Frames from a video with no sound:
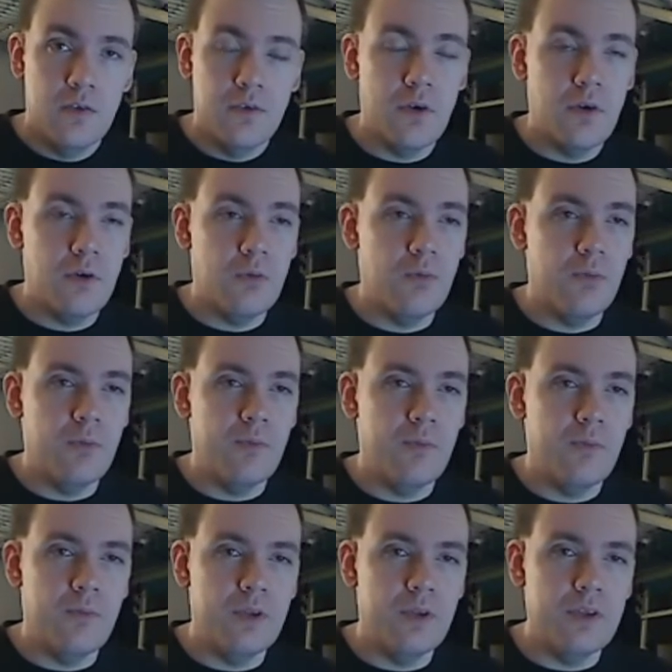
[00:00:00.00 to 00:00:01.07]
So,
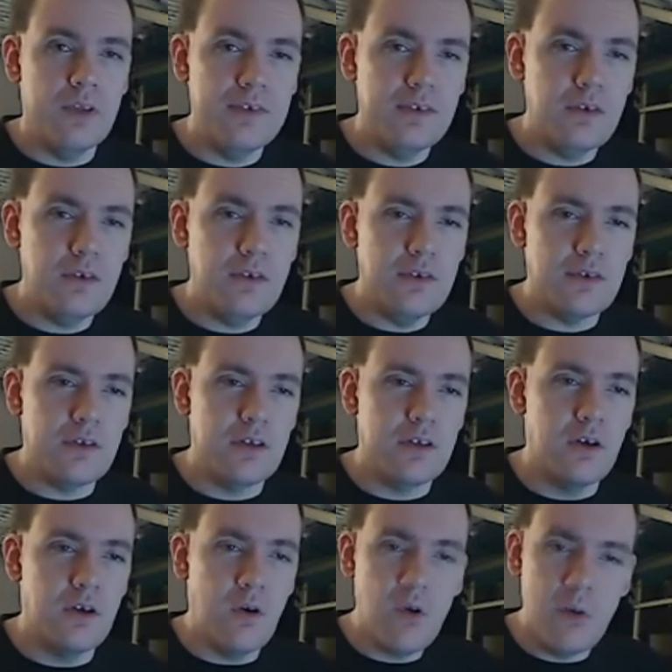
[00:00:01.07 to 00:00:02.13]
when they start this
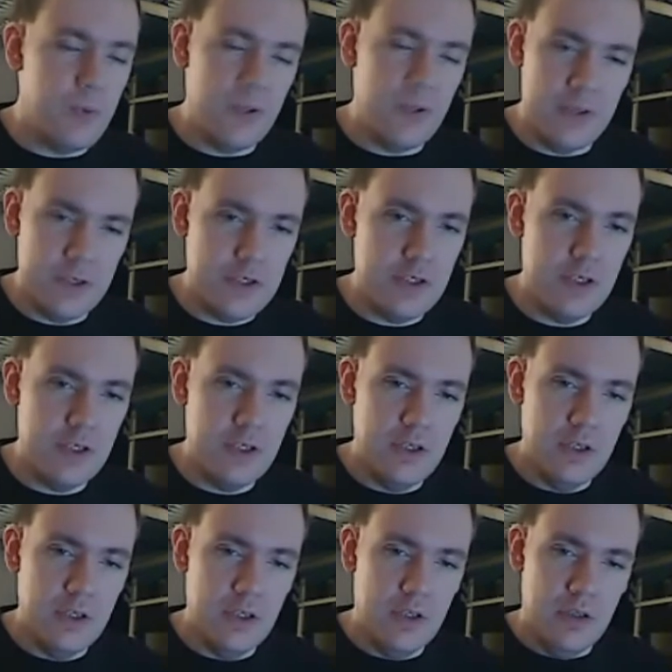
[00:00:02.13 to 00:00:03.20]
garbage
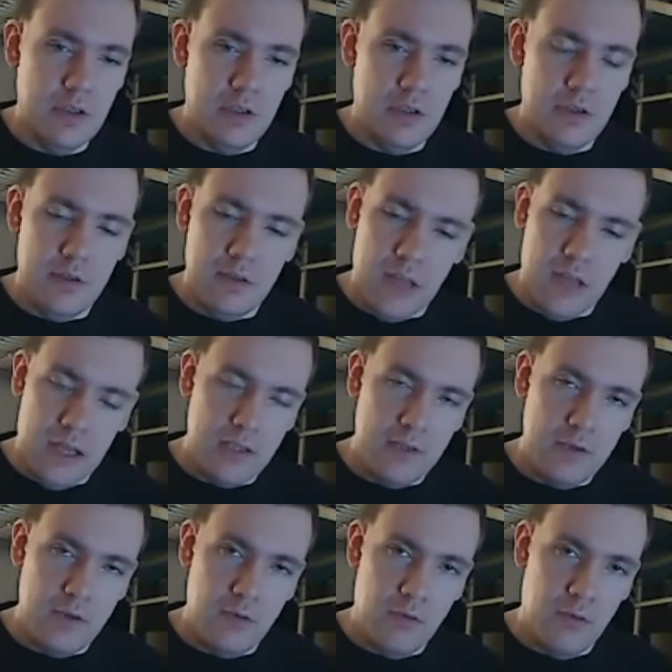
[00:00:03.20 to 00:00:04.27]

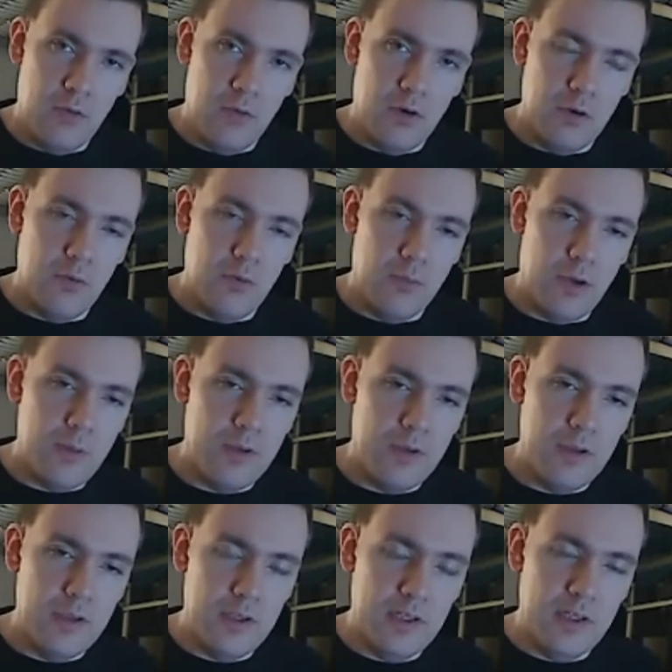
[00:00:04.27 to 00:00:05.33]
that, you know,
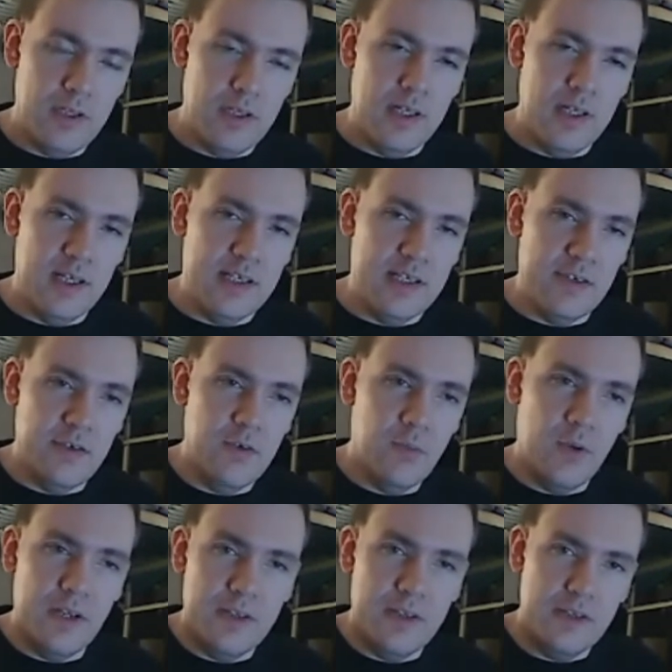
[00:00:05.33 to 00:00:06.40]
Obama, it's a
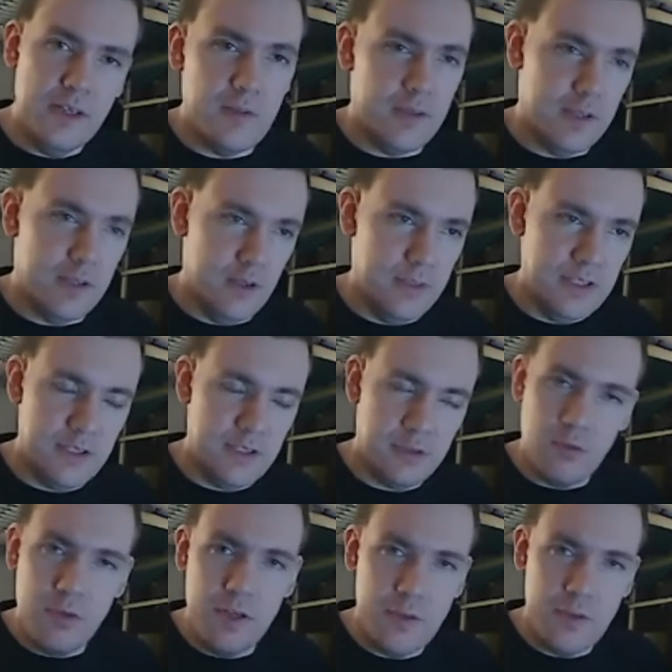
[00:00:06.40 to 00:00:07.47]
two-way thing with him. He's
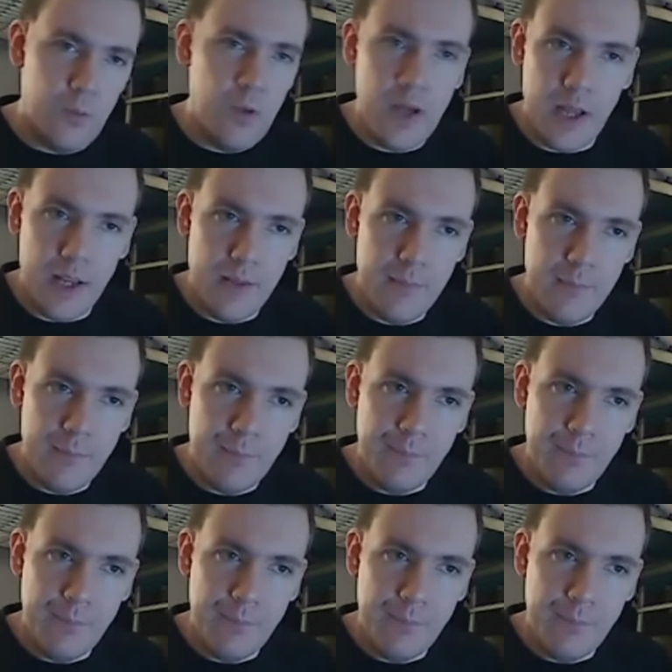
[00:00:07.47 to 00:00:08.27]
screwed either way.